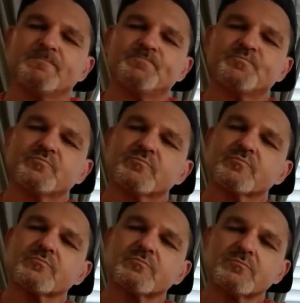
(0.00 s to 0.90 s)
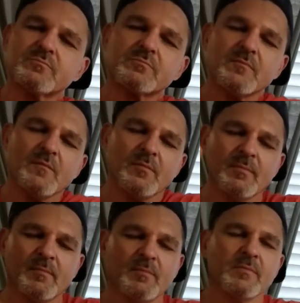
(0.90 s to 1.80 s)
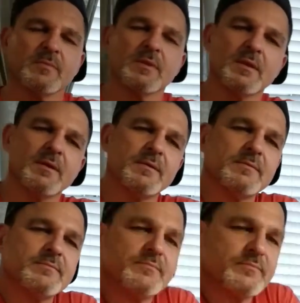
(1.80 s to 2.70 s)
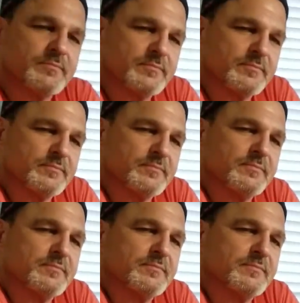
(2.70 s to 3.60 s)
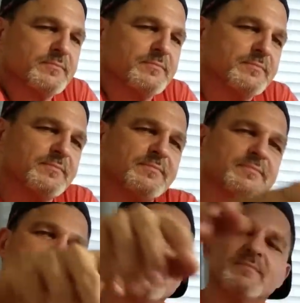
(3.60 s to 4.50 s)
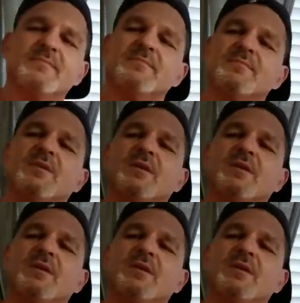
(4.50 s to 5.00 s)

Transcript: Okay, give it to me. Let me check. Get me, get me. All right, I'm going to smell it.